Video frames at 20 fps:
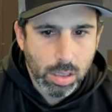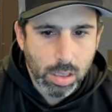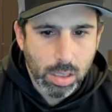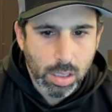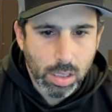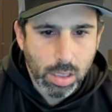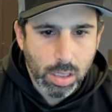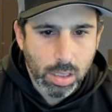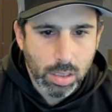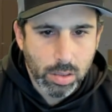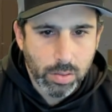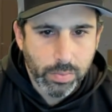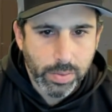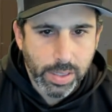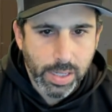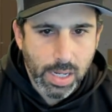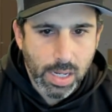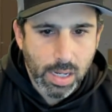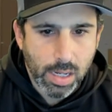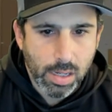then we
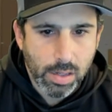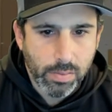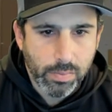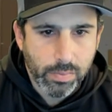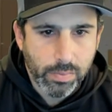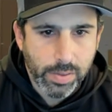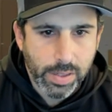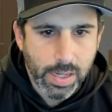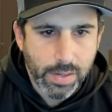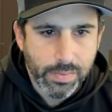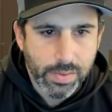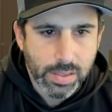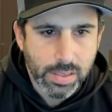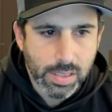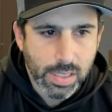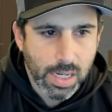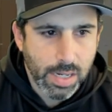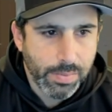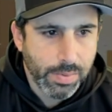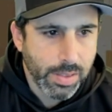have this
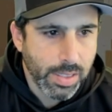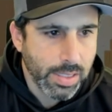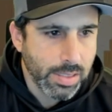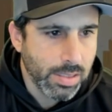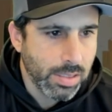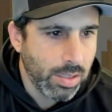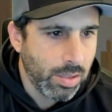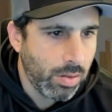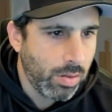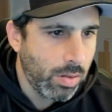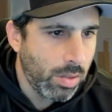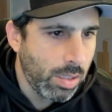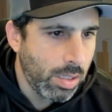guy, but that's so